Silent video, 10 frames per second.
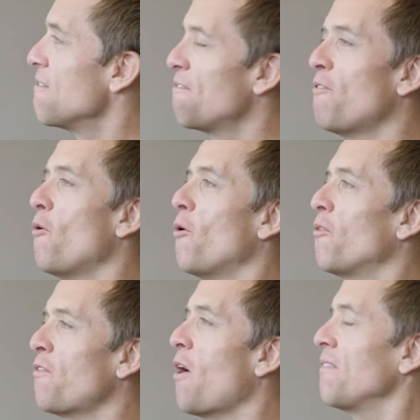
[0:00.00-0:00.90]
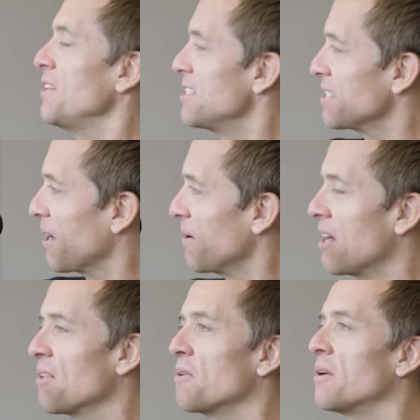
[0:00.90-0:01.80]
4 or 5 years ago,
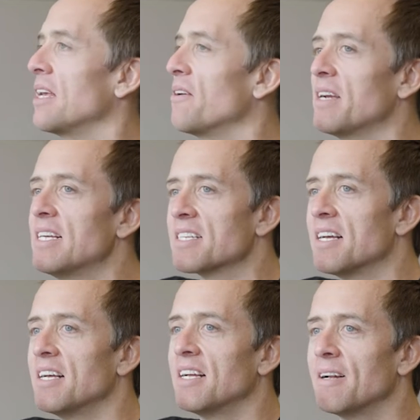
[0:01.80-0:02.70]
and I thought,